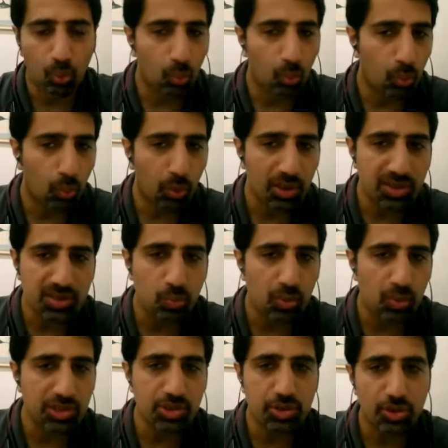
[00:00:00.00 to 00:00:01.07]
what's
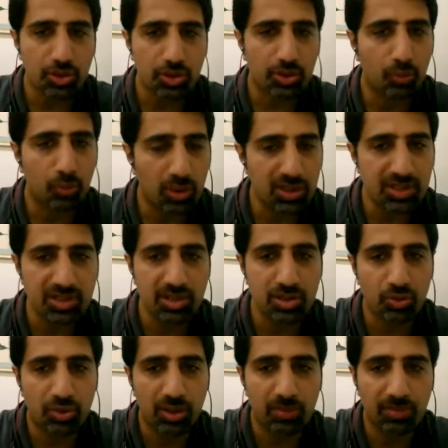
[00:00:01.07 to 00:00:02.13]
the
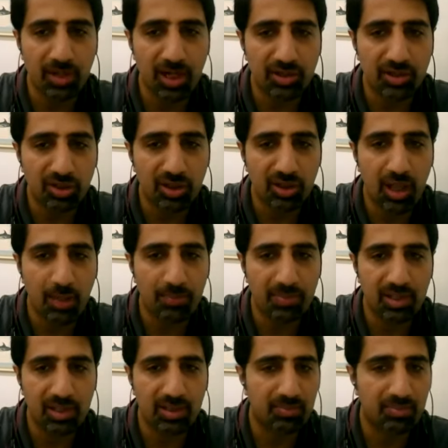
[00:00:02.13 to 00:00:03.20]
story behind your
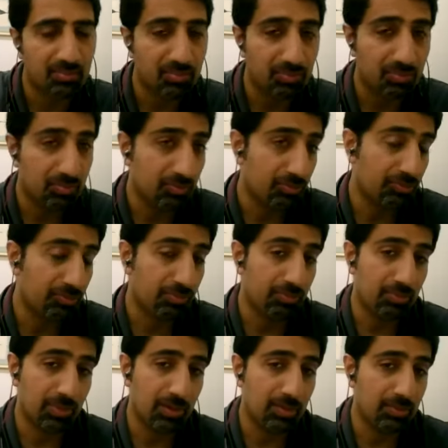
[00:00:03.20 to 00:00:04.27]
company
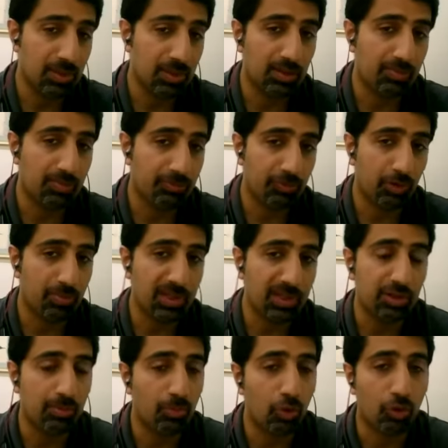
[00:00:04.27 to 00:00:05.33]
for being
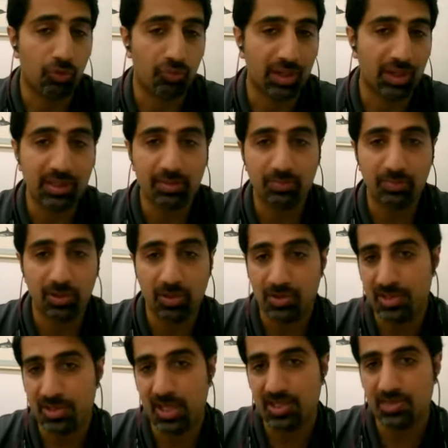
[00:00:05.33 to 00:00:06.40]
remote, right?
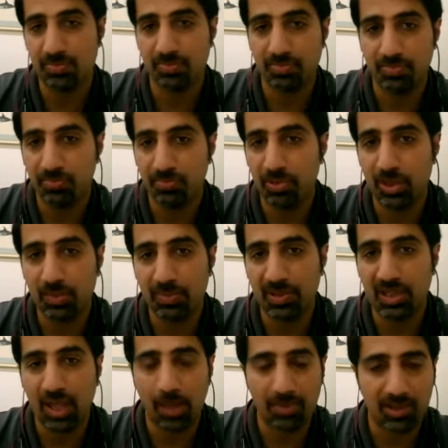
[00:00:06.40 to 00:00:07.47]
Because that's
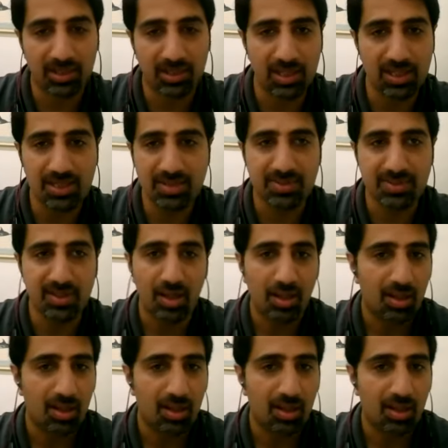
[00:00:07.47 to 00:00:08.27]
pre-pandemic days.